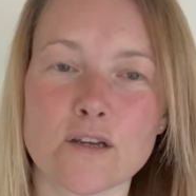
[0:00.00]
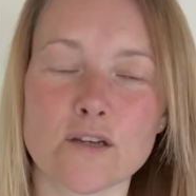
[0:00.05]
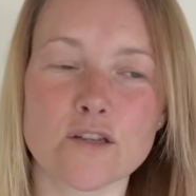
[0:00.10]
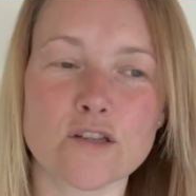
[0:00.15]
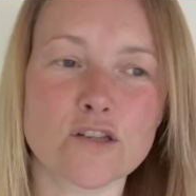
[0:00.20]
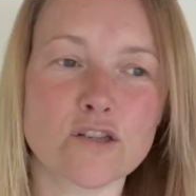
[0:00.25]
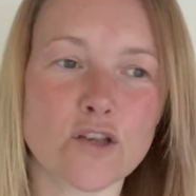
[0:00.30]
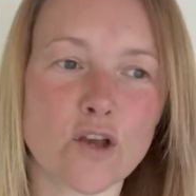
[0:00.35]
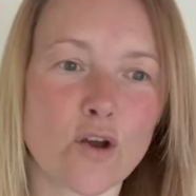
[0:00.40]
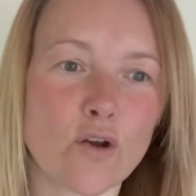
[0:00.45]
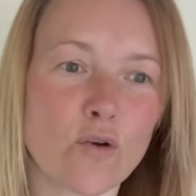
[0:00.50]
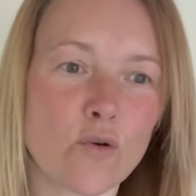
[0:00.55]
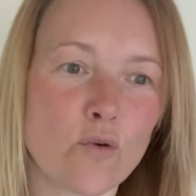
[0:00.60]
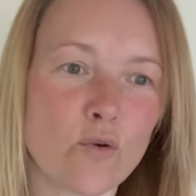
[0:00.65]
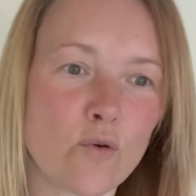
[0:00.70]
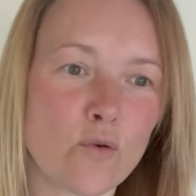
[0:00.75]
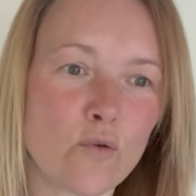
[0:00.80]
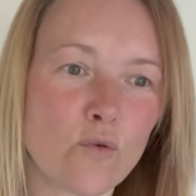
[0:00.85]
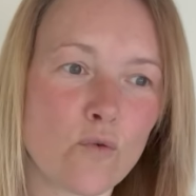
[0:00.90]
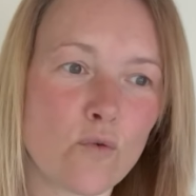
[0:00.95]

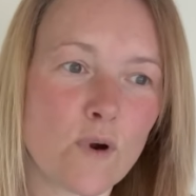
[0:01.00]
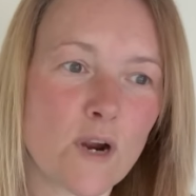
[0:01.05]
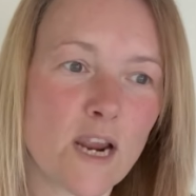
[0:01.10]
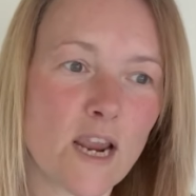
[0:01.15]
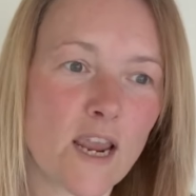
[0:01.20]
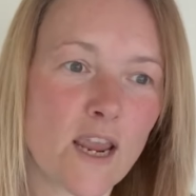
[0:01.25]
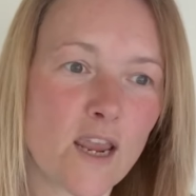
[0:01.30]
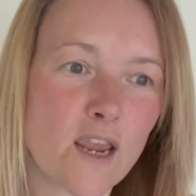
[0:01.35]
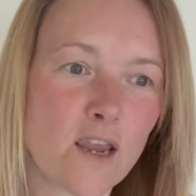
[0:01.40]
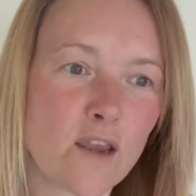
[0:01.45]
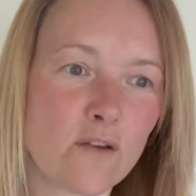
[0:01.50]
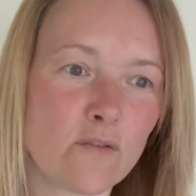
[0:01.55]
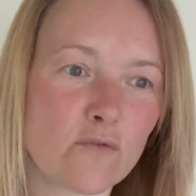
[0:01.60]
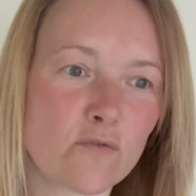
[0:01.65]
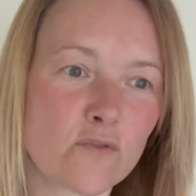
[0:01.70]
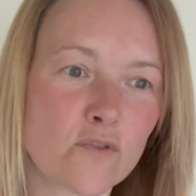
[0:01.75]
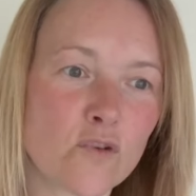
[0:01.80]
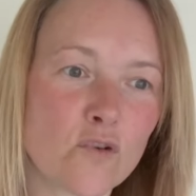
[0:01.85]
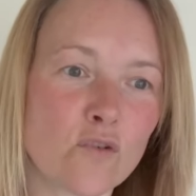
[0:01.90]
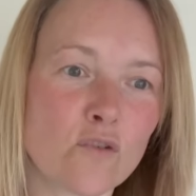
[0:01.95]
So
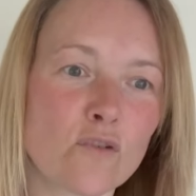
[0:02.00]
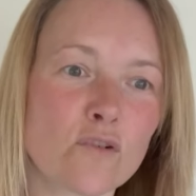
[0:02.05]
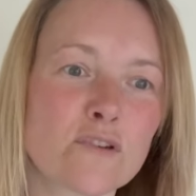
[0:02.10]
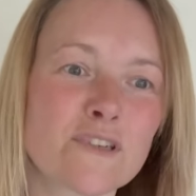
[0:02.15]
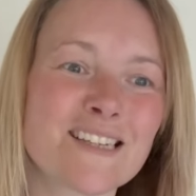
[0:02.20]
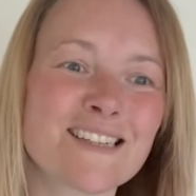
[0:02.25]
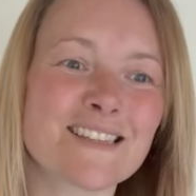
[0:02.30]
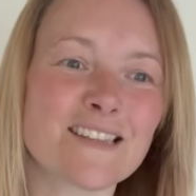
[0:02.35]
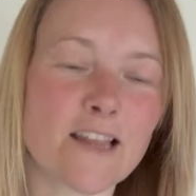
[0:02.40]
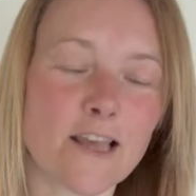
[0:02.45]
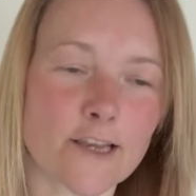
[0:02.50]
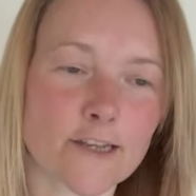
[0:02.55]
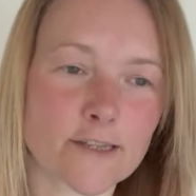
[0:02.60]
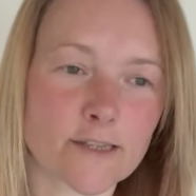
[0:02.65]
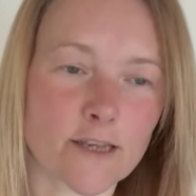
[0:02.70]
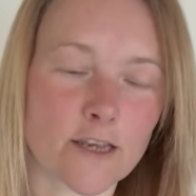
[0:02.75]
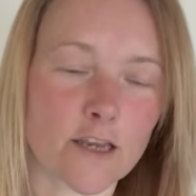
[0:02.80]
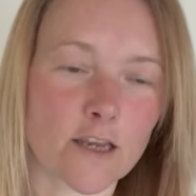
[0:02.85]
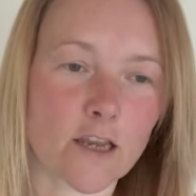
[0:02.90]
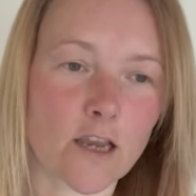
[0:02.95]
if you're
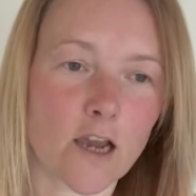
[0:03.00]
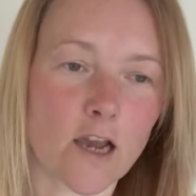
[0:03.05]
dyslexic